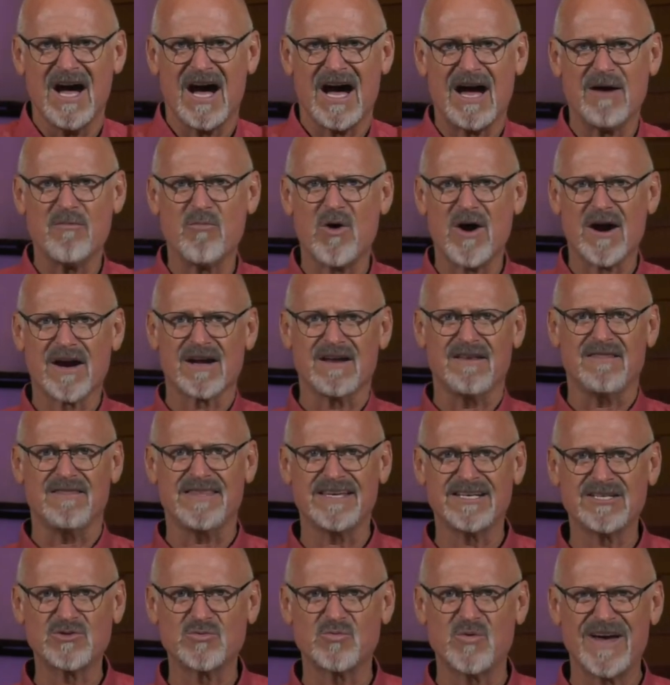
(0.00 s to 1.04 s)
I'm walking
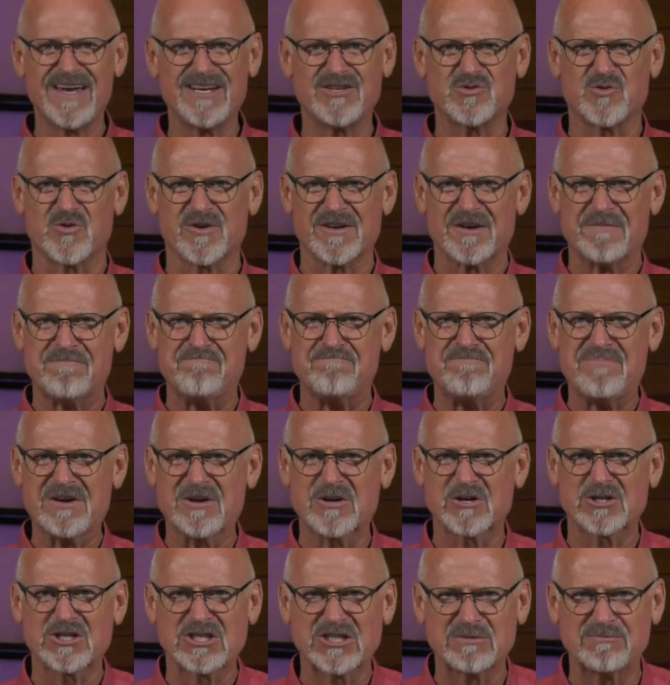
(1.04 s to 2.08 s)
this way toward a
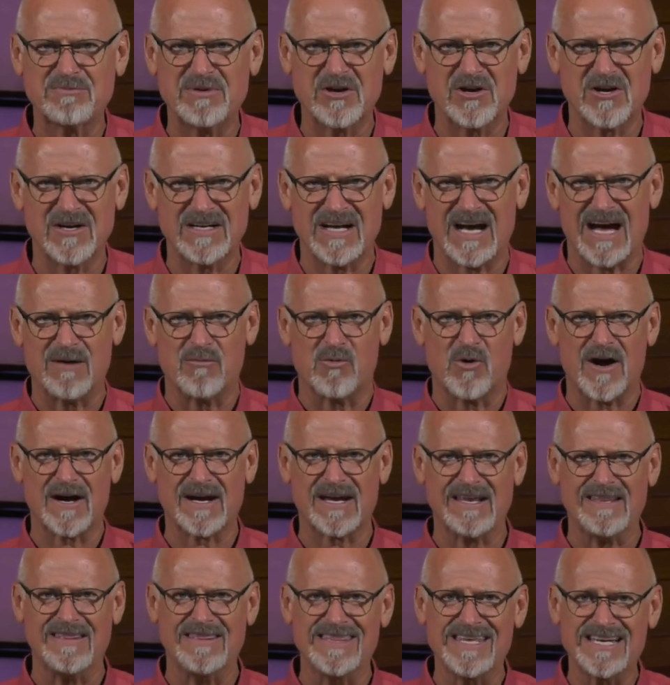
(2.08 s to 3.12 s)
bitter spirit. I'm
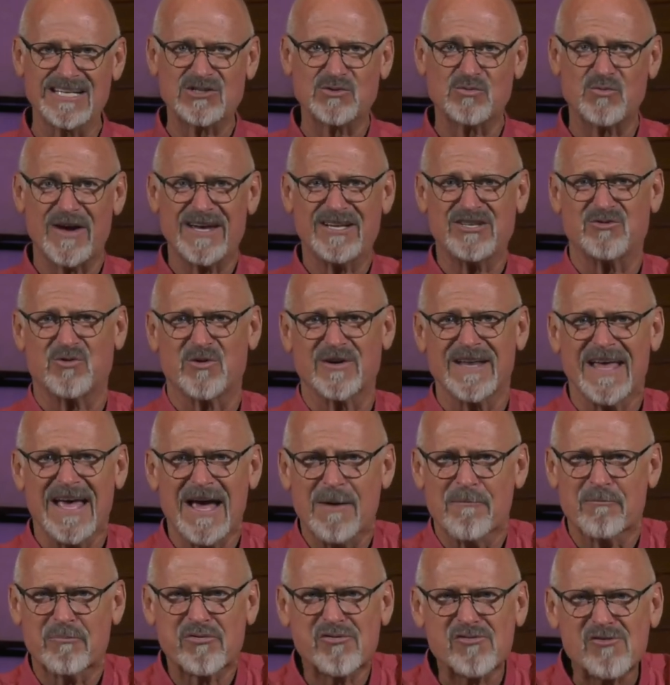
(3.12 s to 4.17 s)
walking this way toward
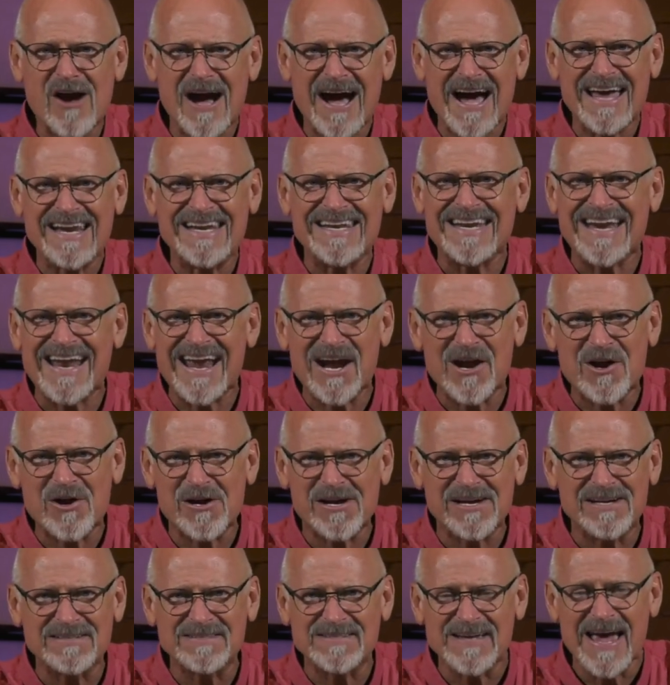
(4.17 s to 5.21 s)
pride and
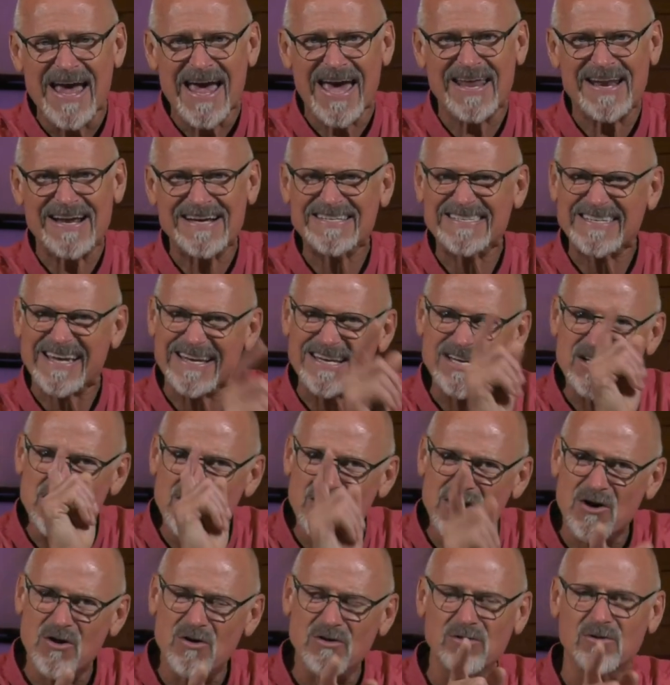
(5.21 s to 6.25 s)
arrogance. And I say,
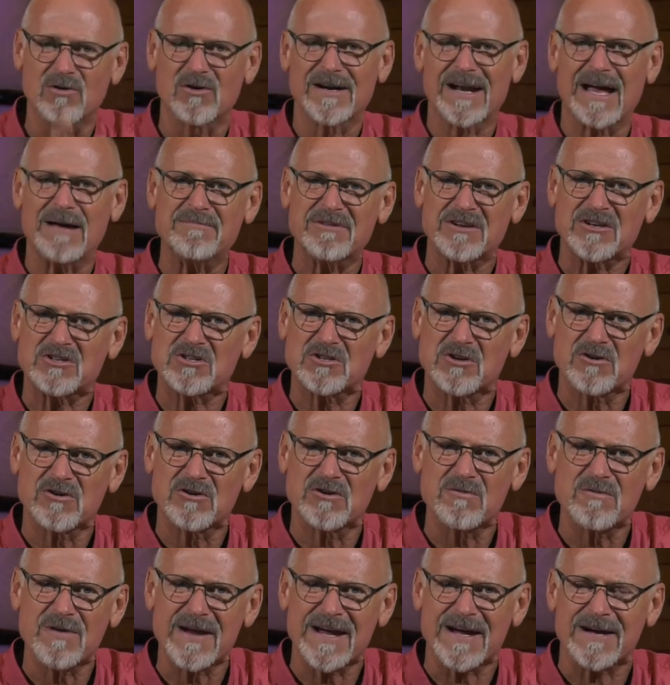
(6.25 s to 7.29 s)
no, Lord, I'm going to
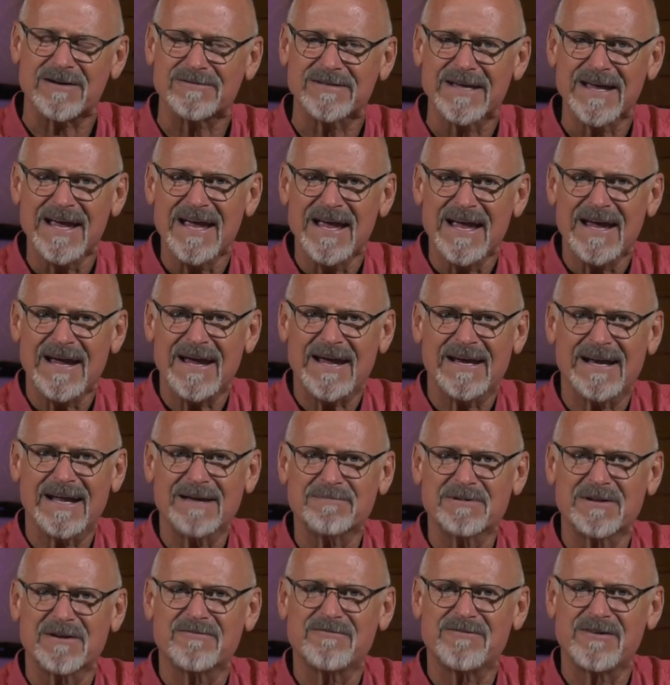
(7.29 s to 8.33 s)
turn around and
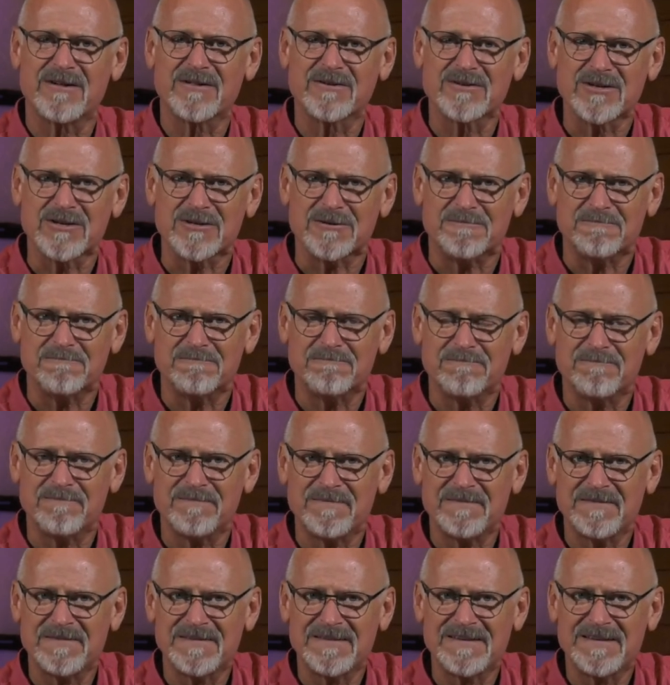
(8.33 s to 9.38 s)
I'm going to follow you.
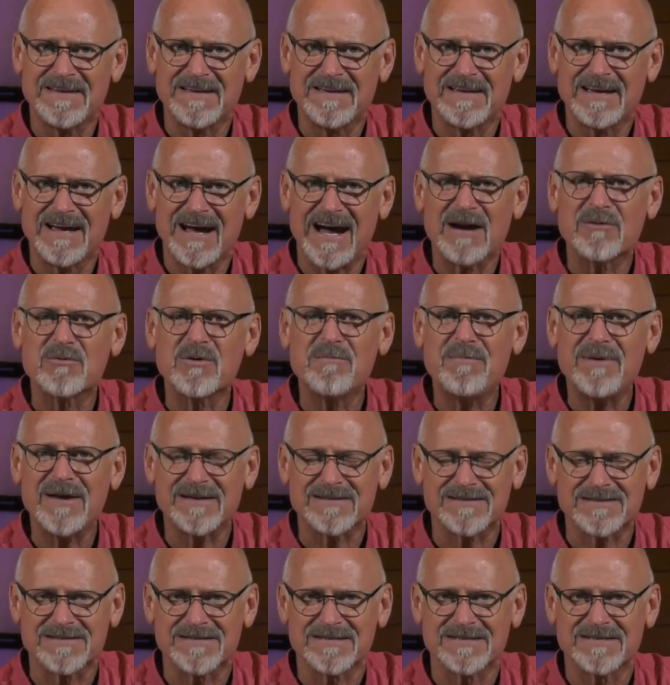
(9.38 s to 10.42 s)
I
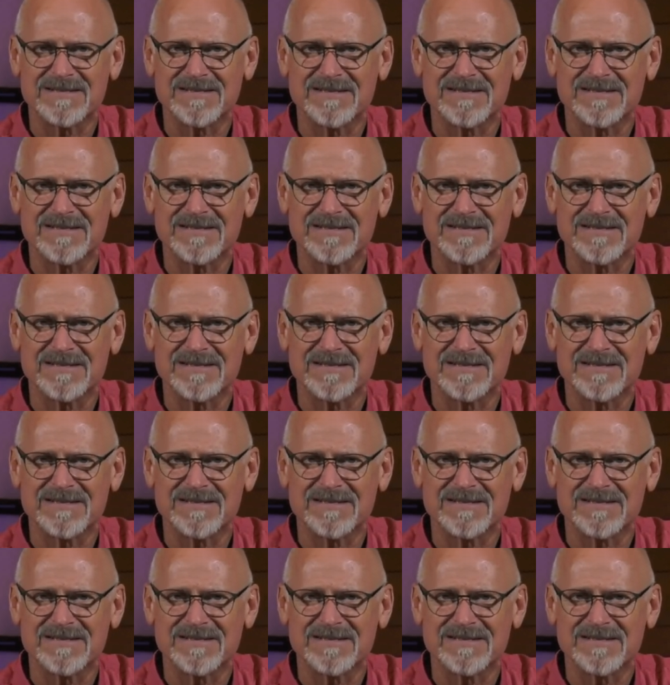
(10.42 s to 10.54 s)
repent.